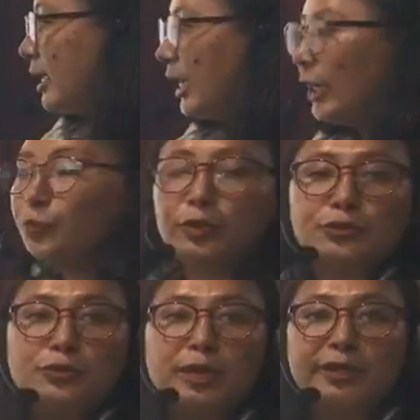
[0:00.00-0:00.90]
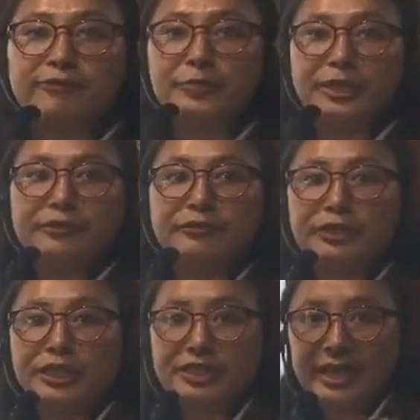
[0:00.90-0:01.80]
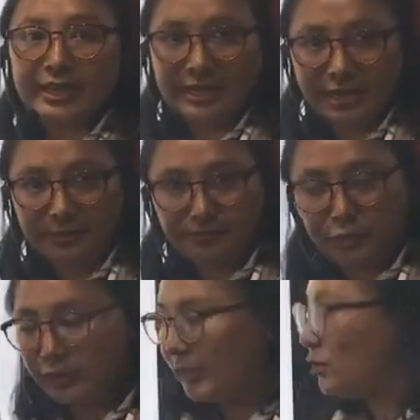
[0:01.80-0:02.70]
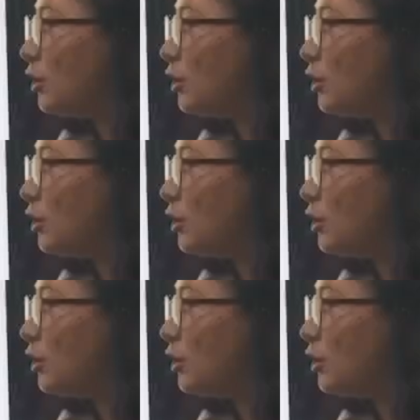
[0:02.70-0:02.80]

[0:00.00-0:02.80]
And we also have meat, fish, egg, and egg products.